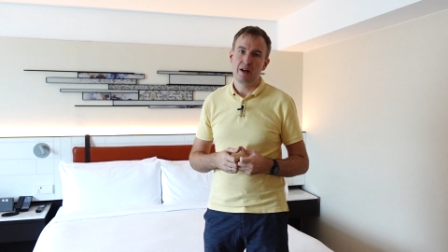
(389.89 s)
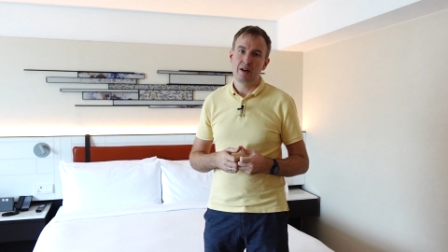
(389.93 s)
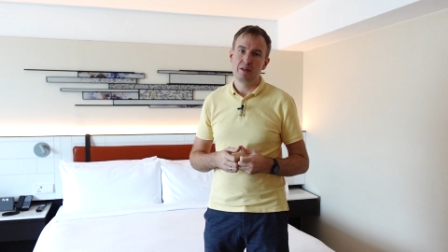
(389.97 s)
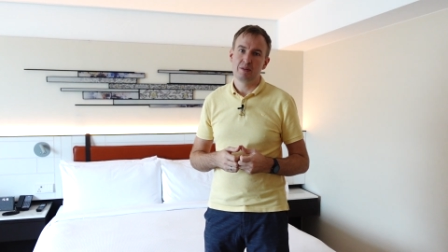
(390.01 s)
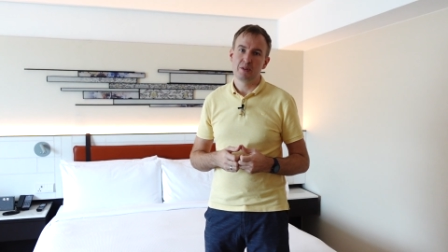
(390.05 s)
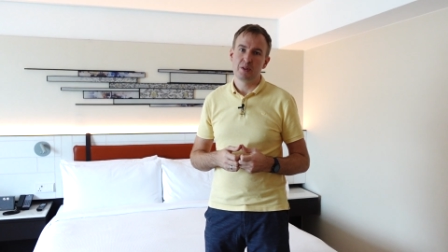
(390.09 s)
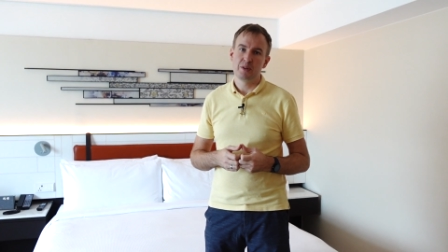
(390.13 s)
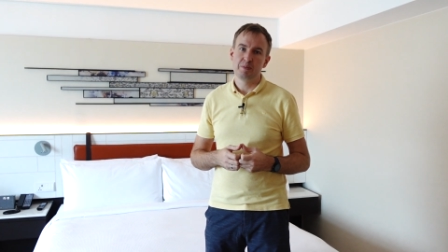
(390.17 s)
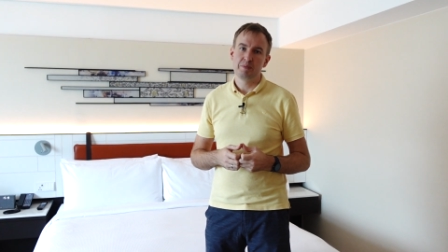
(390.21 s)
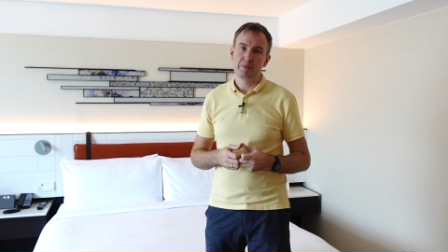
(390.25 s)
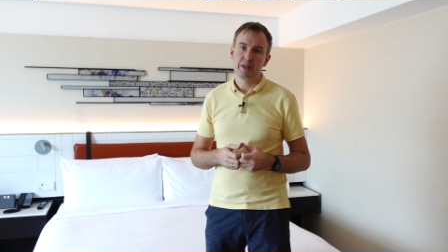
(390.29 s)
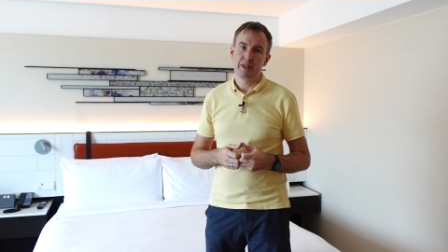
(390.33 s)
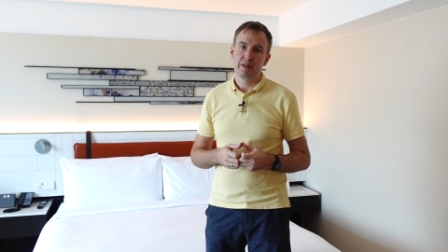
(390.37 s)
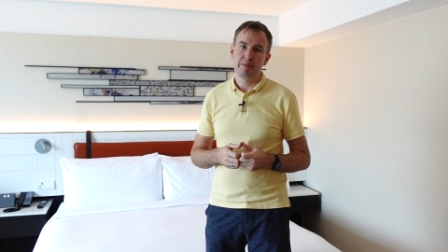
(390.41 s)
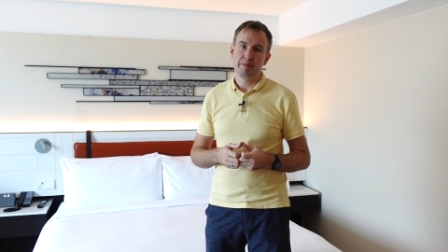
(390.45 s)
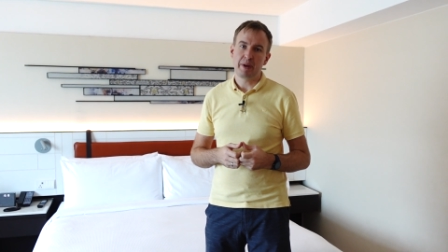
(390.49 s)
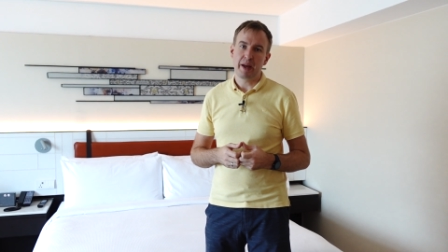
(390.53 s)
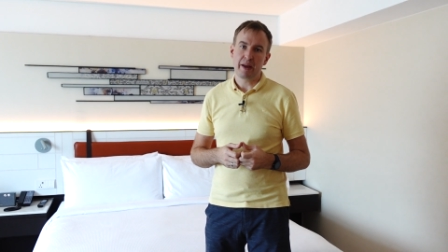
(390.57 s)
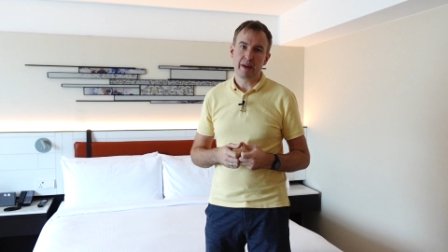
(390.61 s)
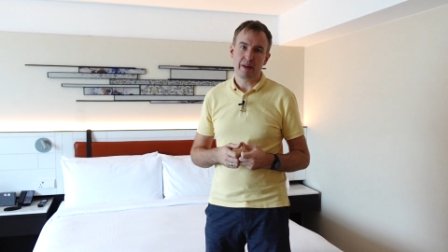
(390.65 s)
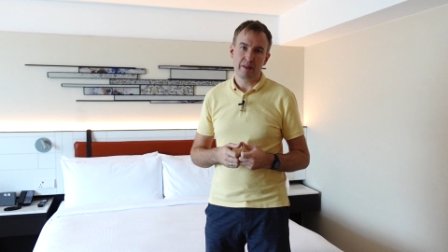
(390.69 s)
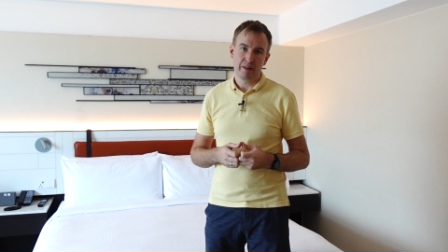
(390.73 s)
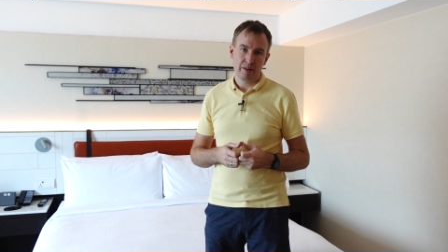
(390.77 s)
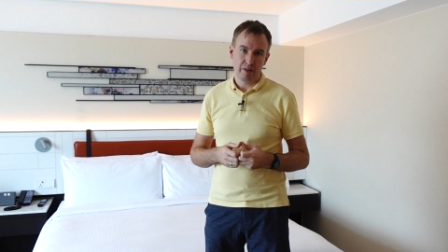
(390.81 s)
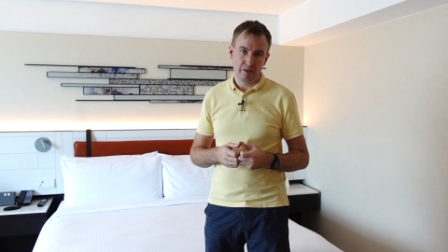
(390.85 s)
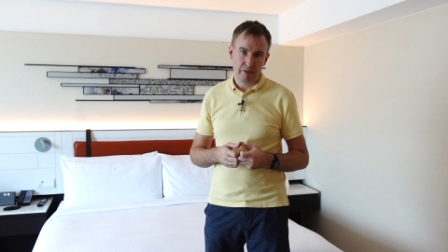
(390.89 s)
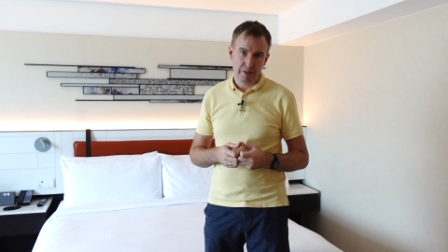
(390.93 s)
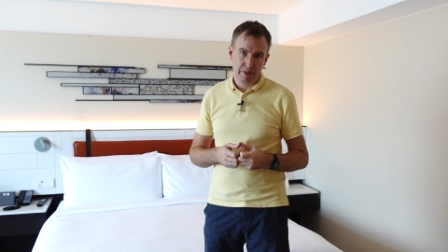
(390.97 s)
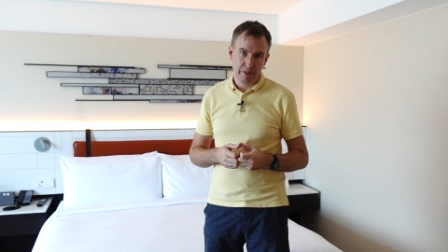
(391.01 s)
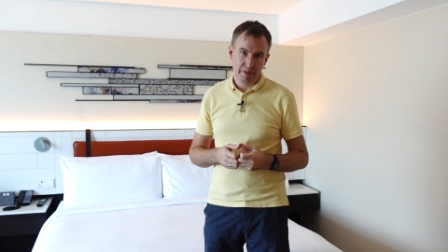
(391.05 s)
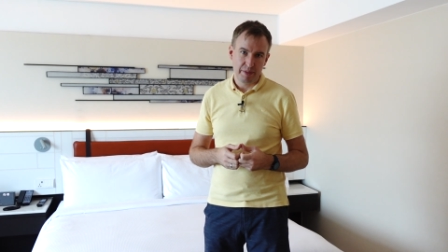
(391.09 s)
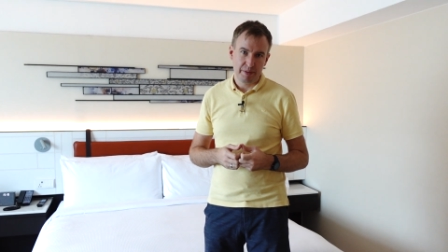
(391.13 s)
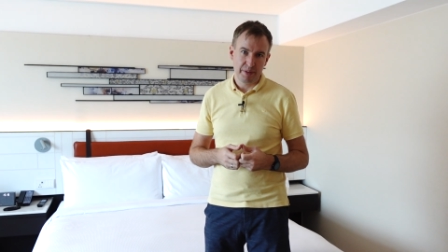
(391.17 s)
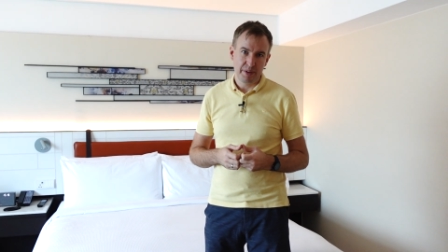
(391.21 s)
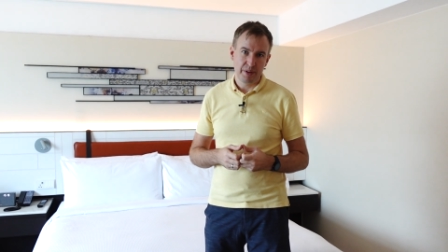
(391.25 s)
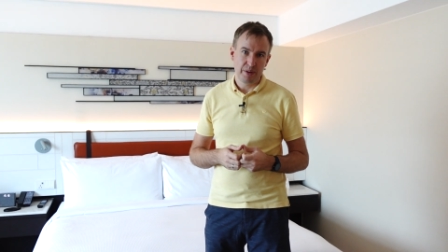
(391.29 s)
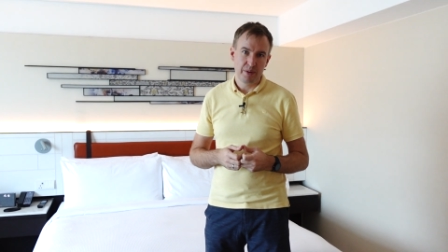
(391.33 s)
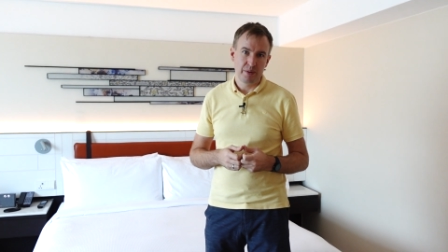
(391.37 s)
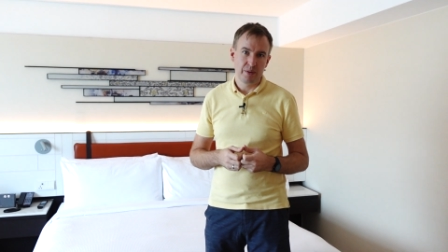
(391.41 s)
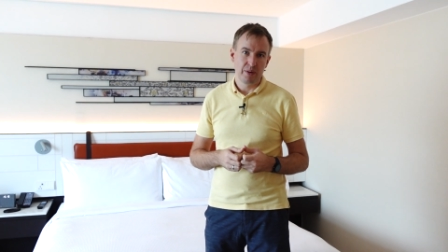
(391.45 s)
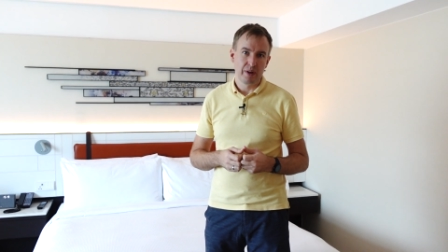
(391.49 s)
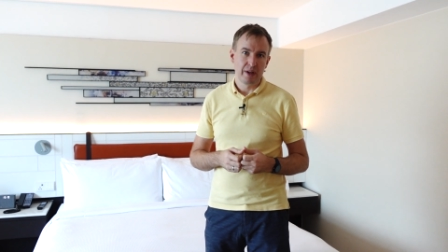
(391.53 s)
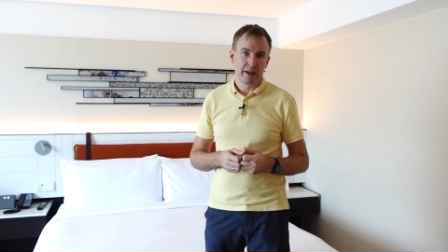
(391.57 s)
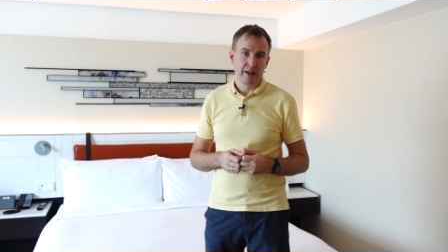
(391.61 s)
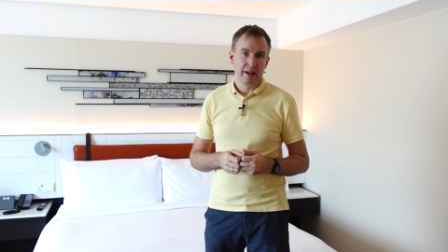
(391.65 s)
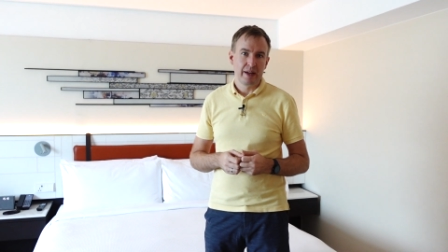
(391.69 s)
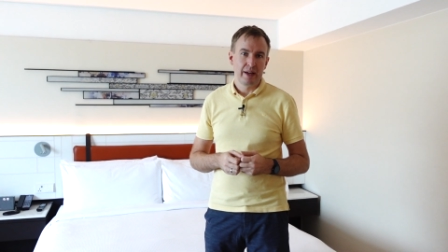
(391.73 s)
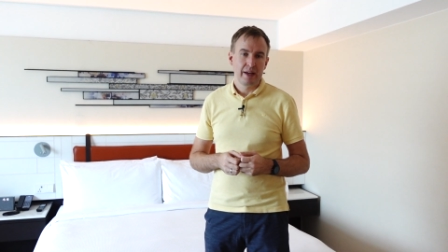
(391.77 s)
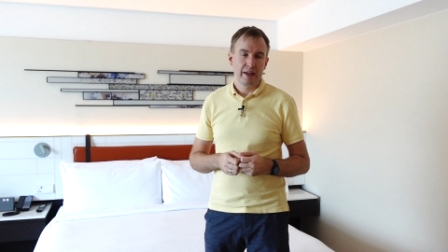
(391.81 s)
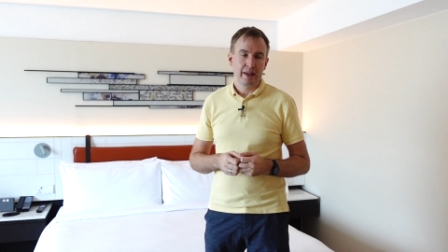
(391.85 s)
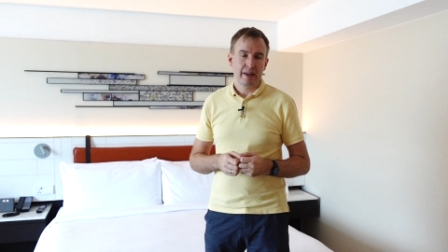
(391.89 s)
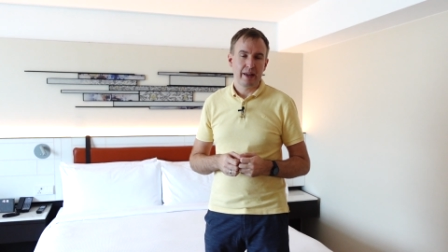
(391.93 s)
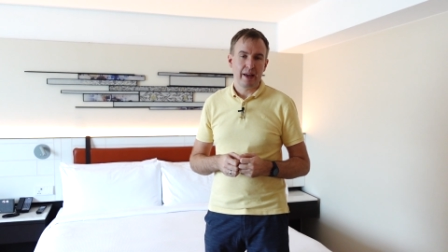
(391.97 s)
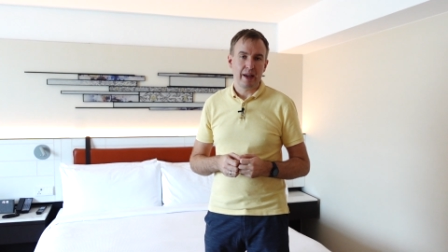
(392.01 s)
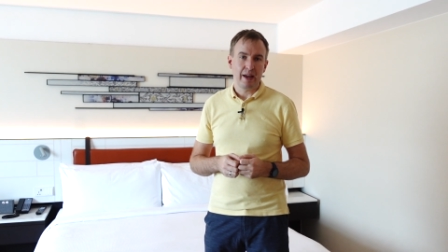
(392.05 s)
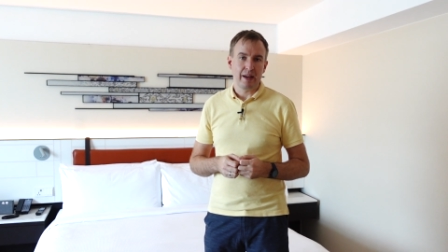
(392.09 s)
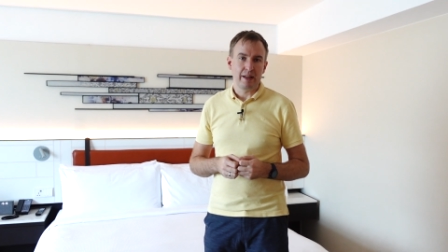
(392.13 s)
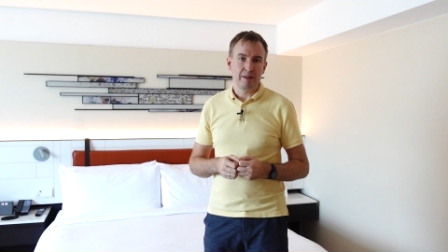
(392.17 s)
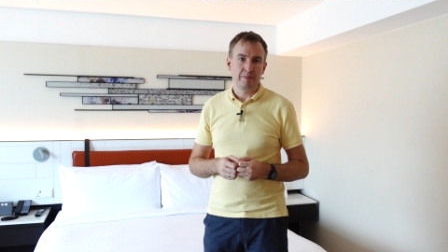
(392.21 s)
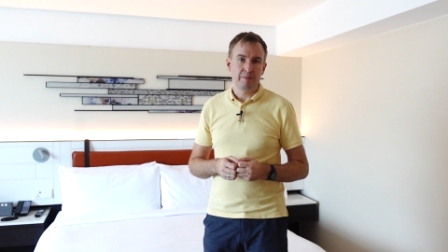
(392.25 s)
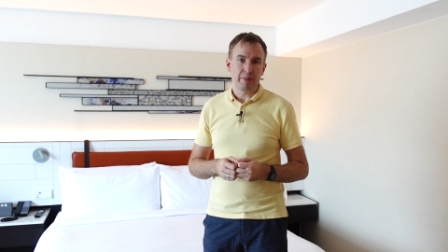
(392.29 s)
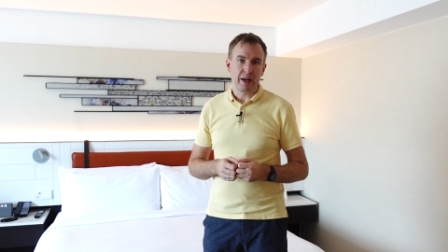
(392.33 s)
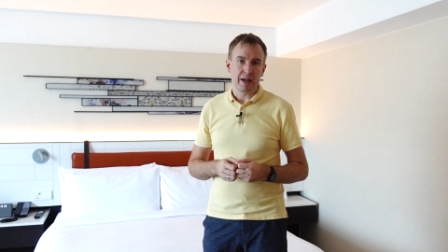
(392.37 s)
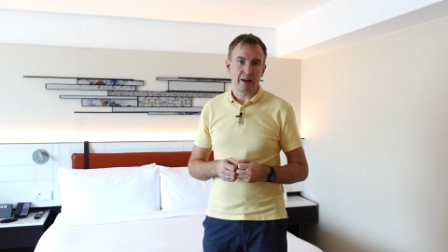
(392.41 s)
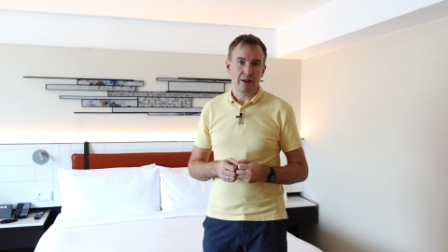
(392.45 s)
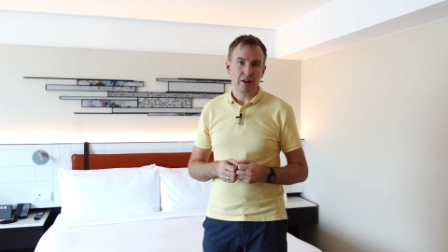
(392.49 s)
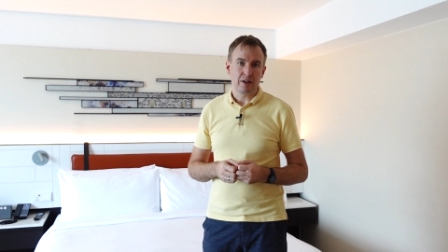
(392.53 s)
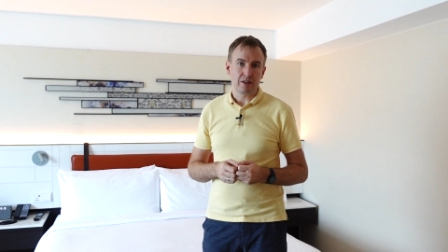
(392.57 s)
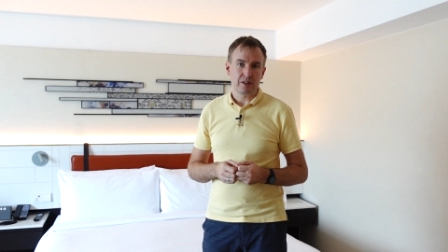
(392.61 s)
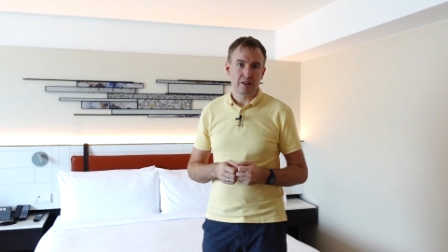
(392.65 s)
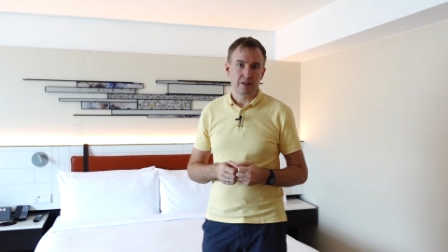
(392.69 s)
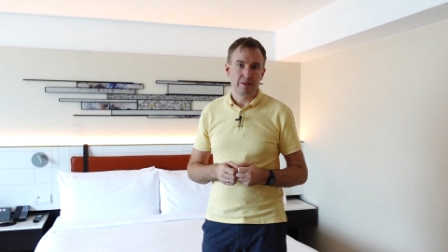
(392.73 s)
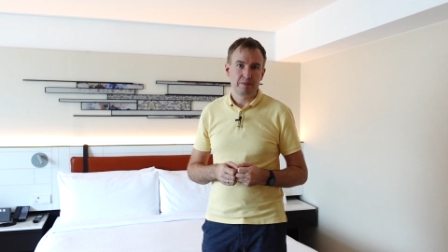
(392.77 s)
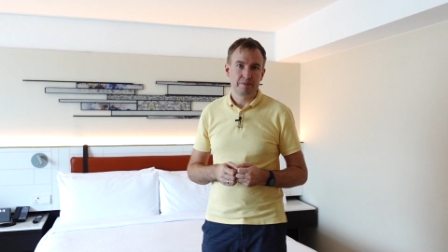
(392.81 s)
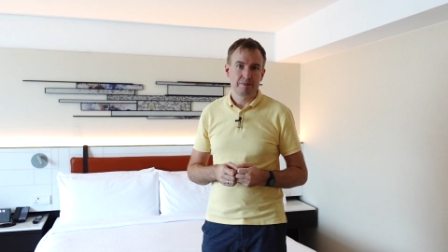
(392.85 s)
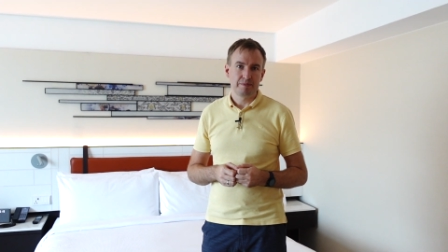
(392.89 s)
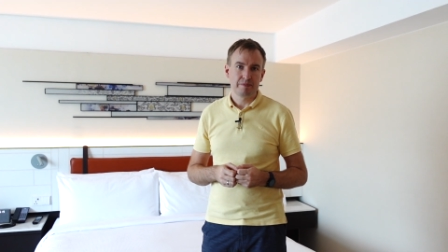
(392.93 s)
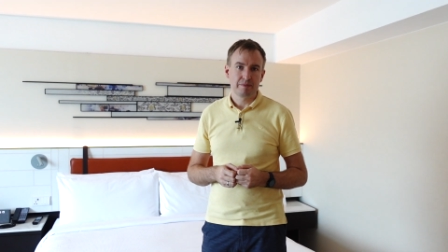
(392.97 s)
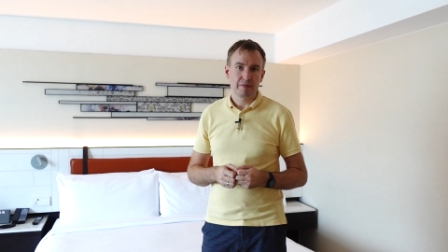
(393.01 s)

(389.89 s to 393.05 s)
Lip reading: would be making the review here in Bangkok.